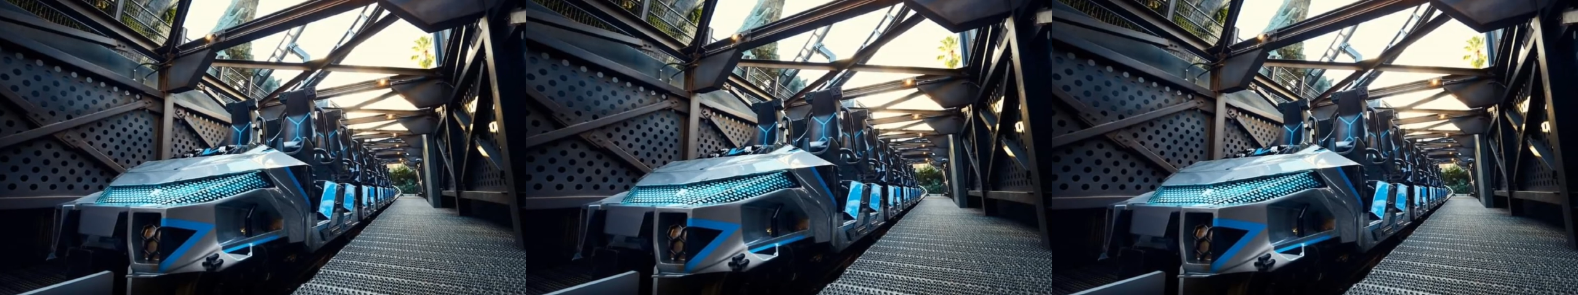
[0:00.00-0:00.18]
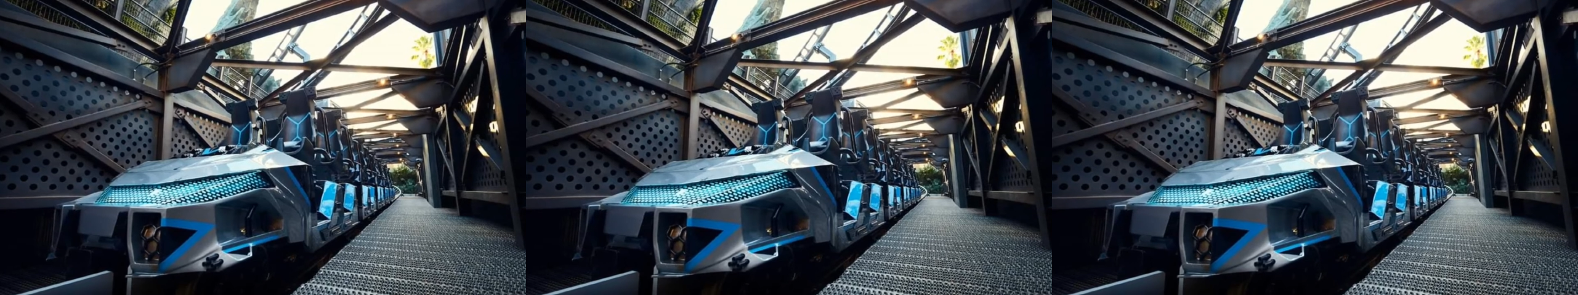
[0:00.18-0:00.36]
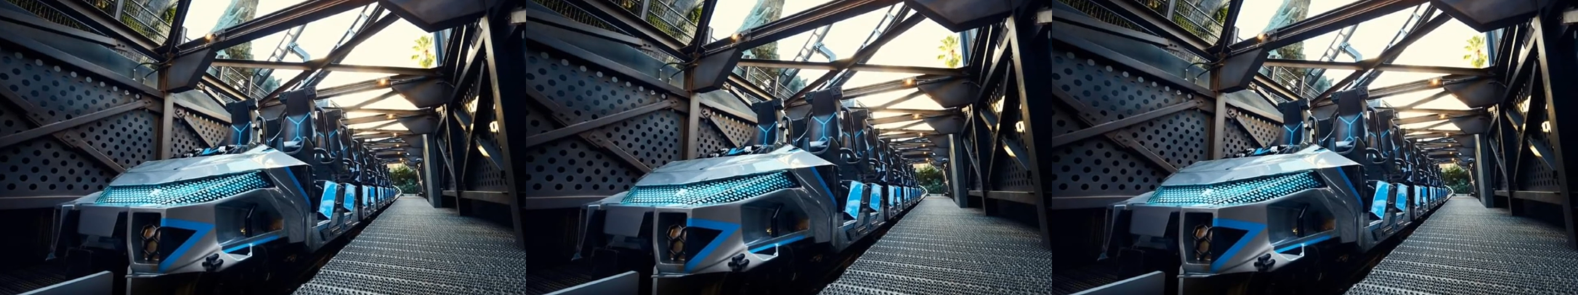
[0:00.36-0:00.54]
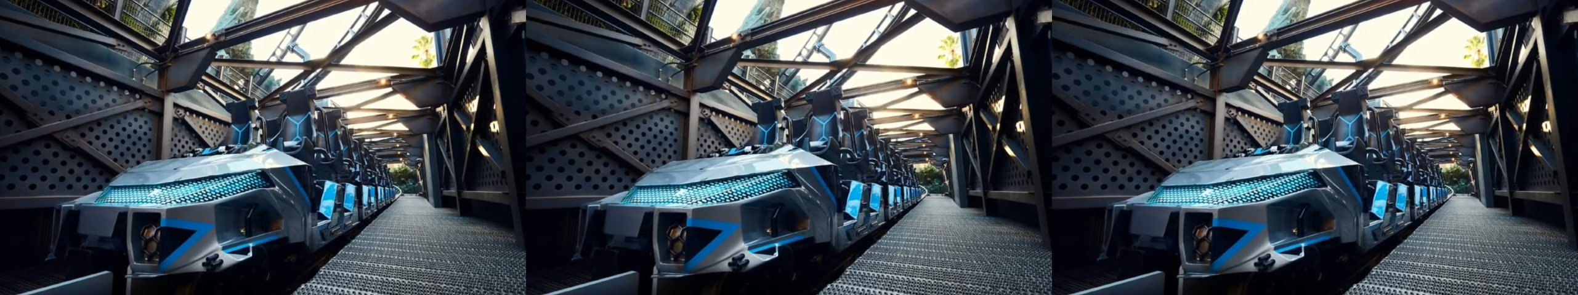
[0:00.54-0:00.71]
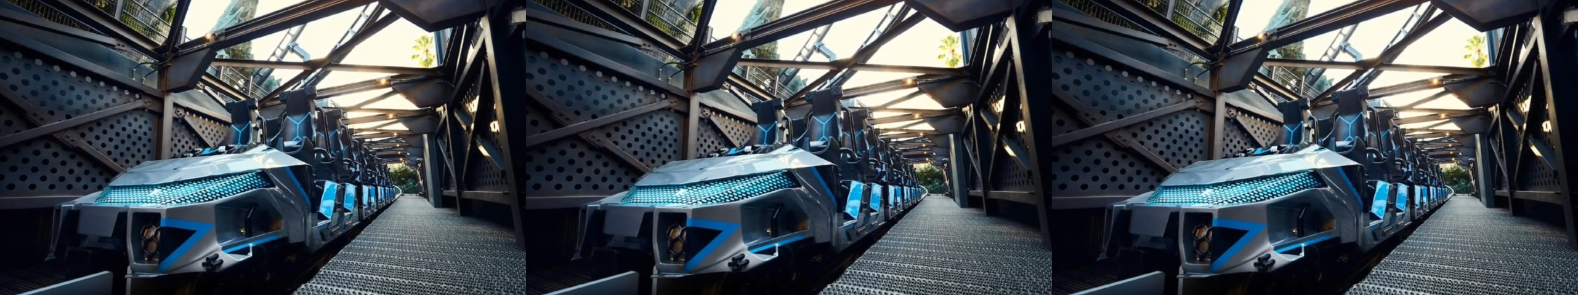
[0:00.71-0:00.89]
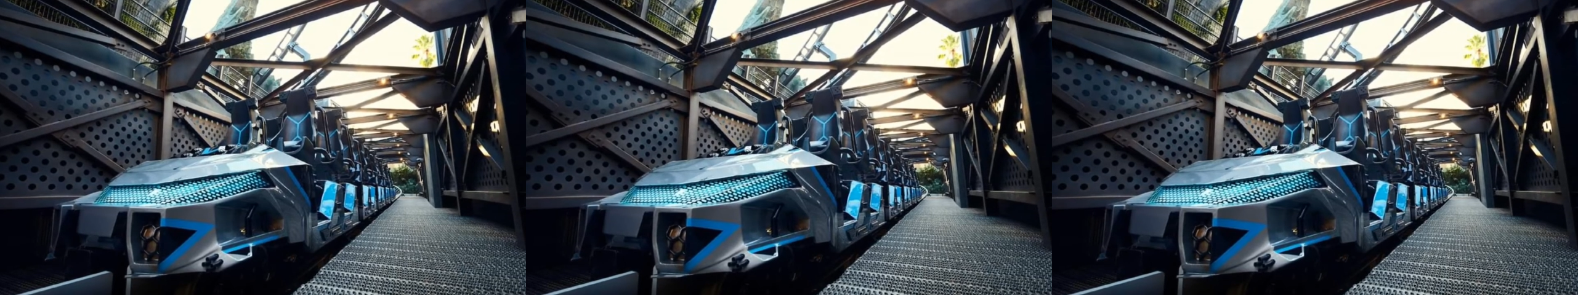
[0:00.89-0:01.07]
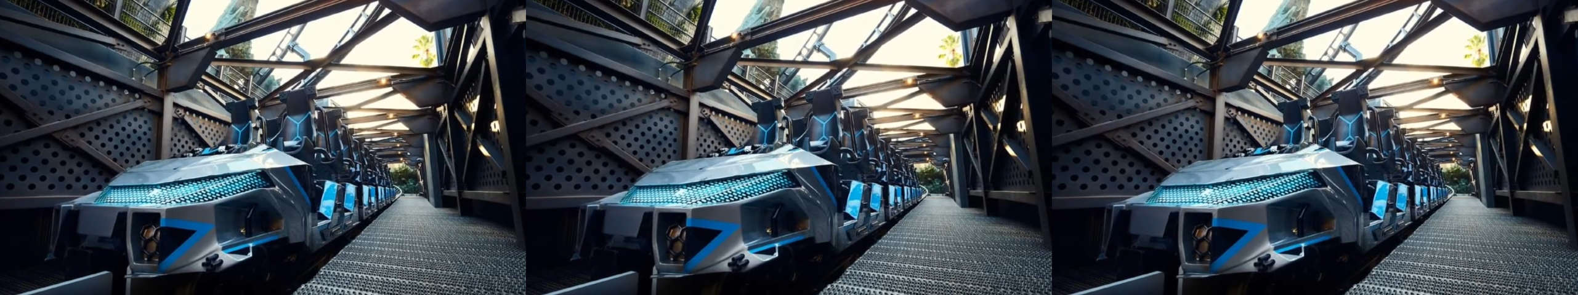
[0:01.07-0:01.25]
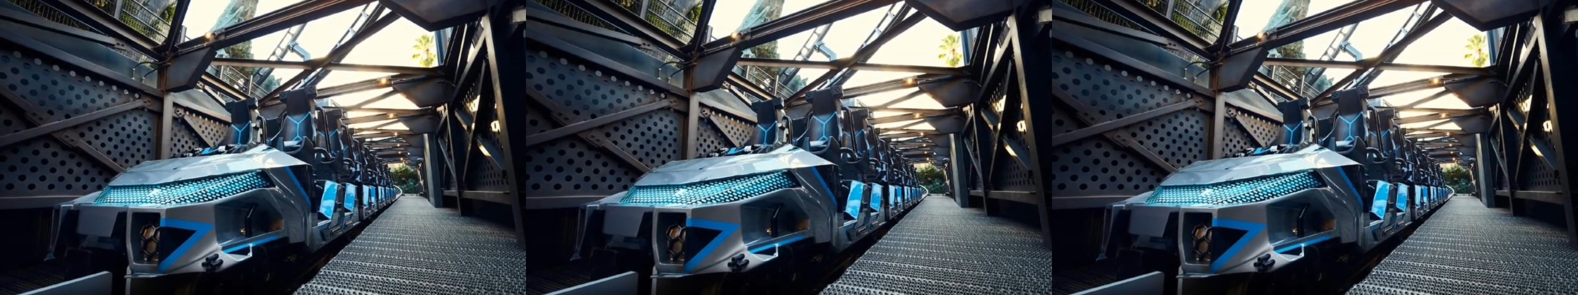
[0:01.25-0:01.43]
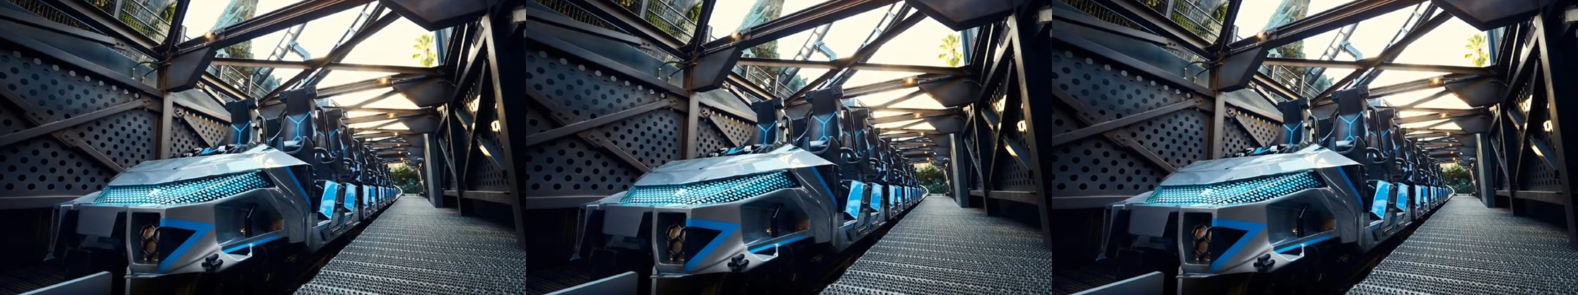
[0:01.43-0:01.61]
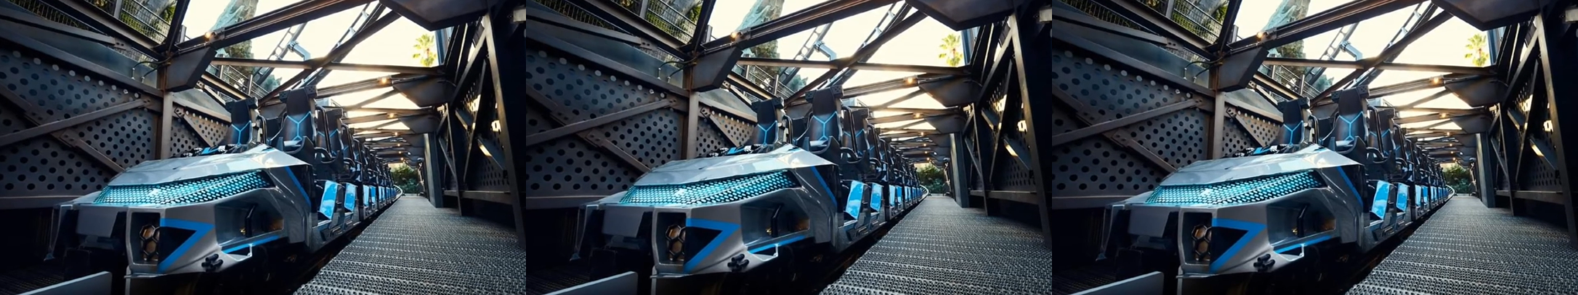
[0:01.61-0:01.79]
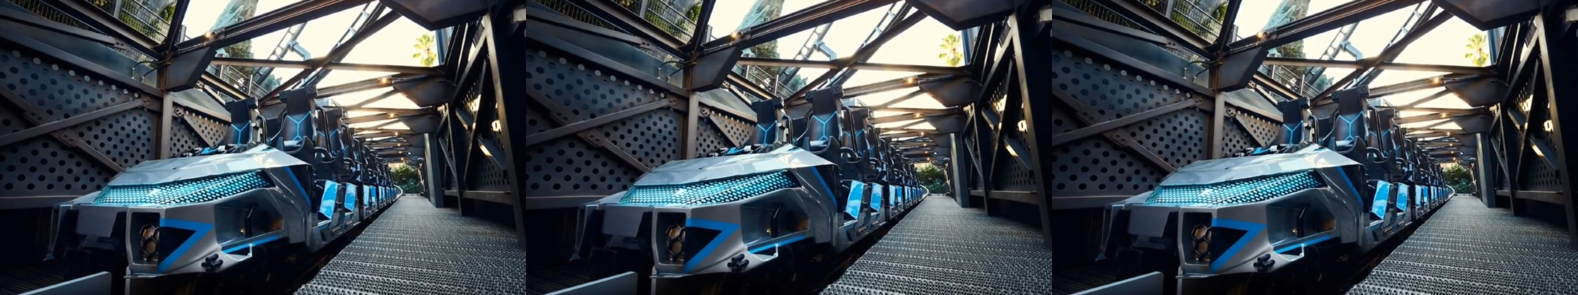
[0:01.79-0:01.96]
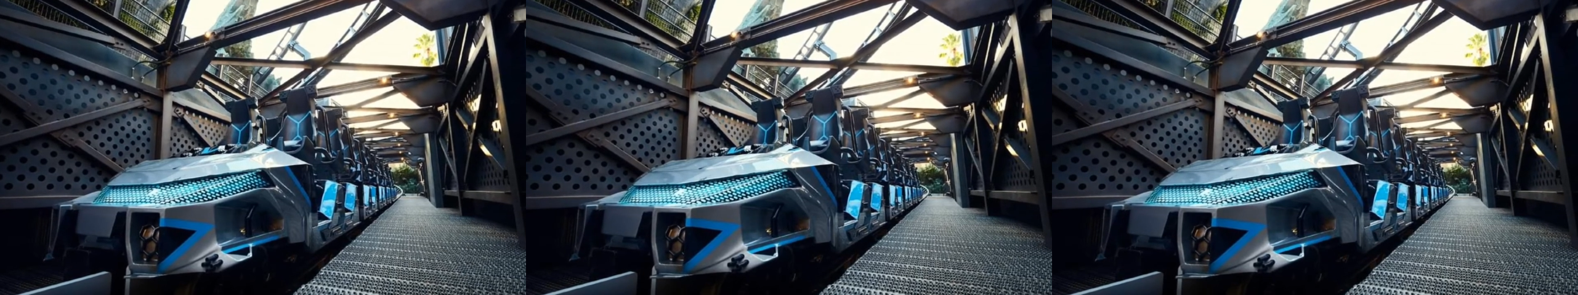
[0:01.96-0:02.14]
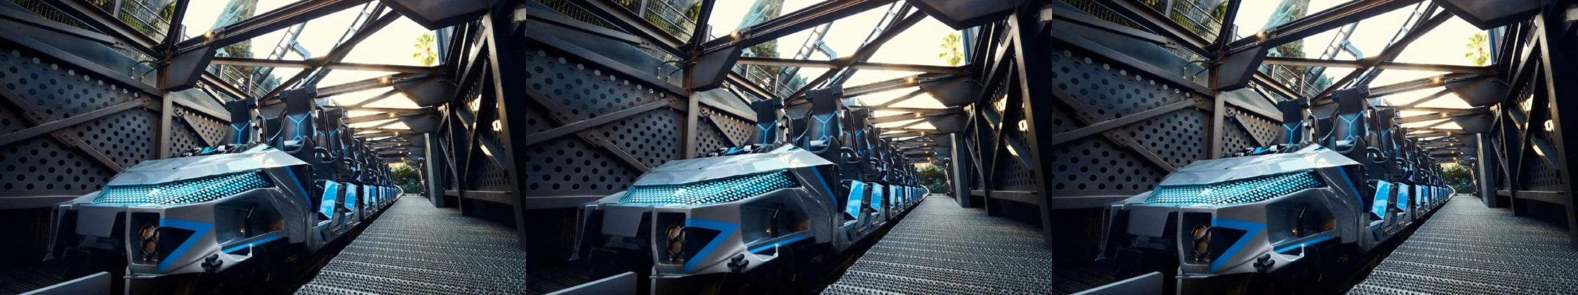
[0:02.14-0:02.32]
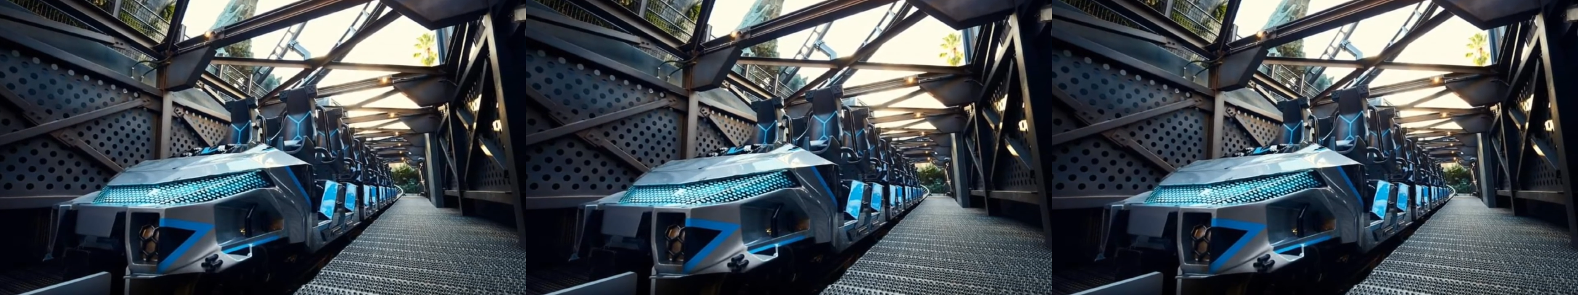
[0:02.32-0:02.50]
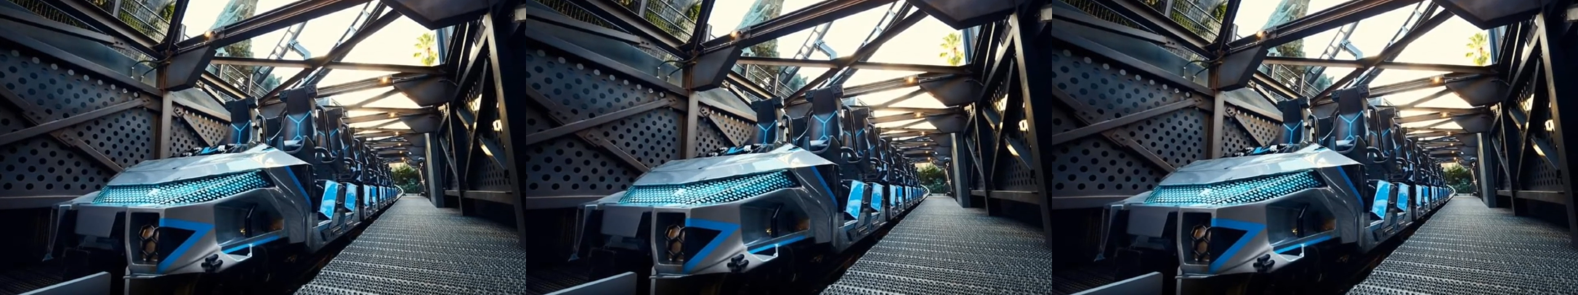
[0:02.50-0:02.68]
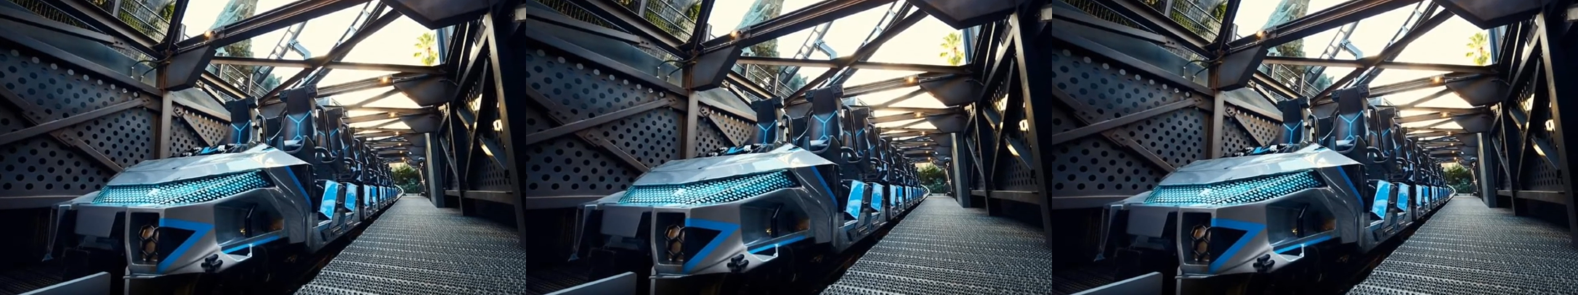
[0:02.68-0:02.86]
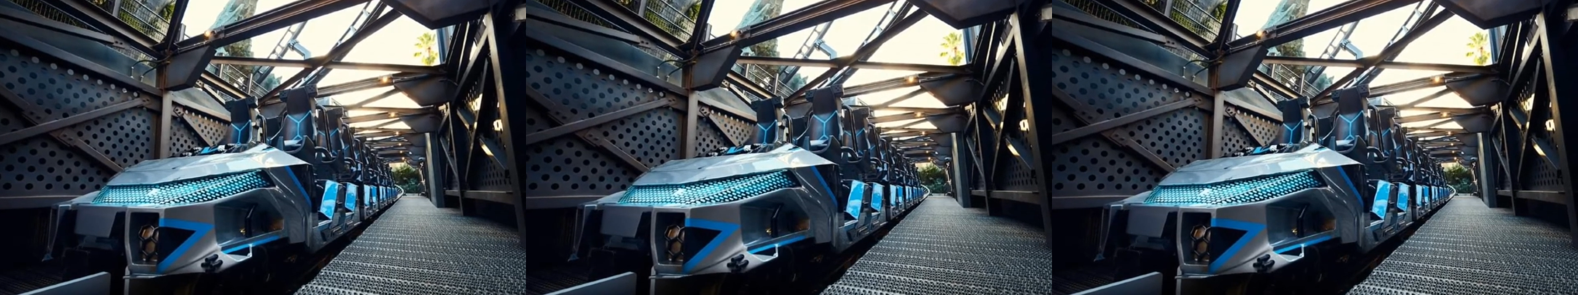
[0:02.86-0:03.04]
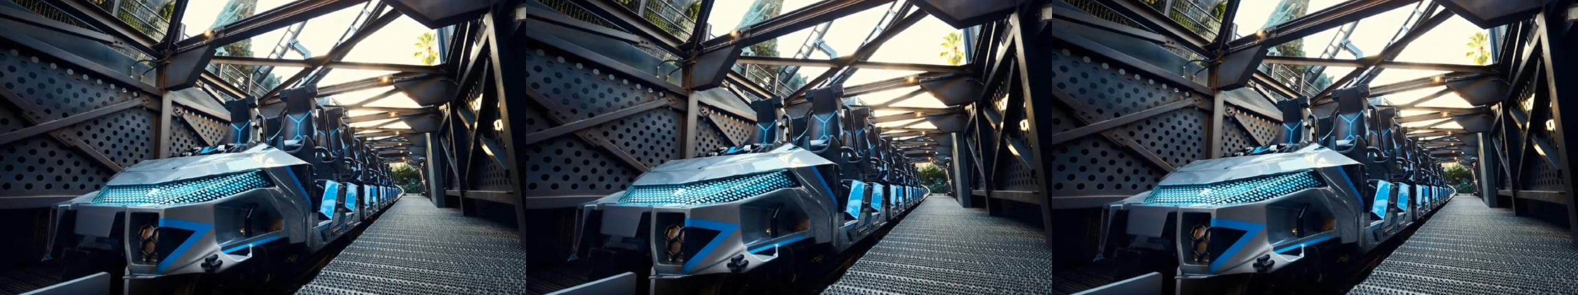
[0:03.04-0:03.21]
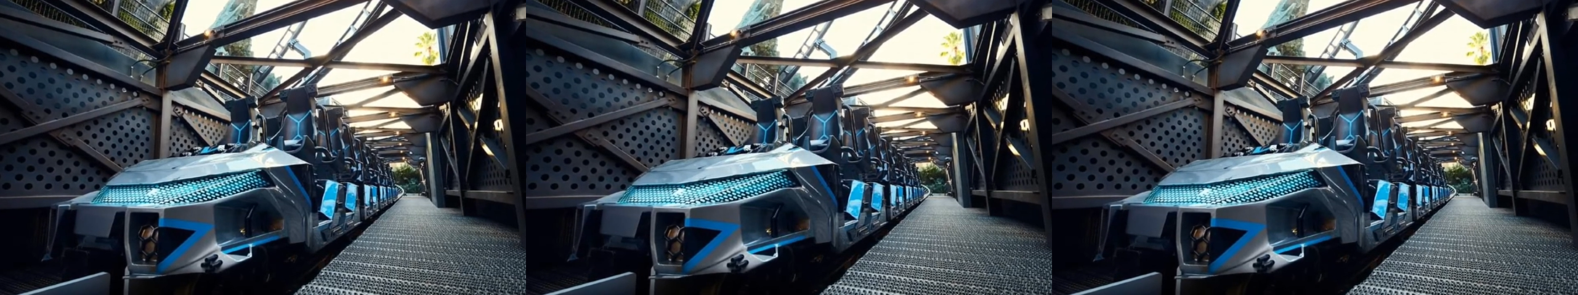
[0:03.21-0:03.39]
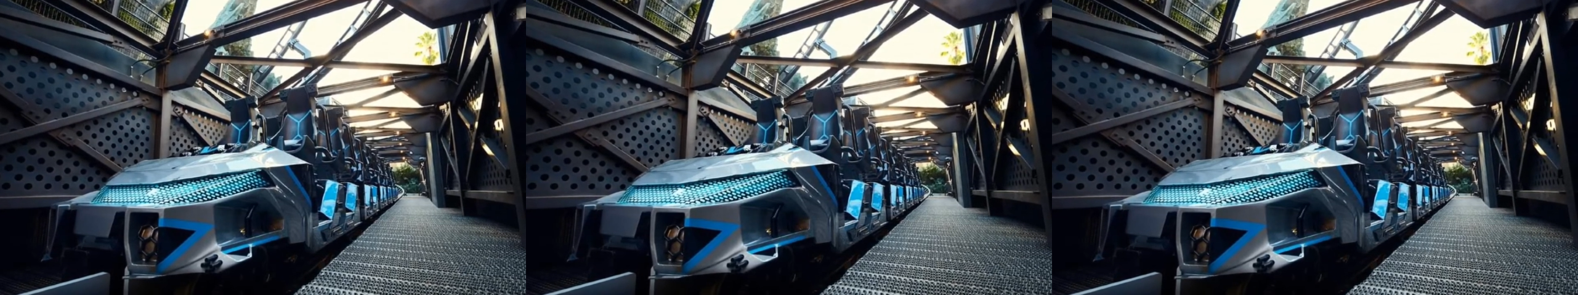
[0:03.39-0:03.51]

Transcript: No face is visible, so there are no lips to read.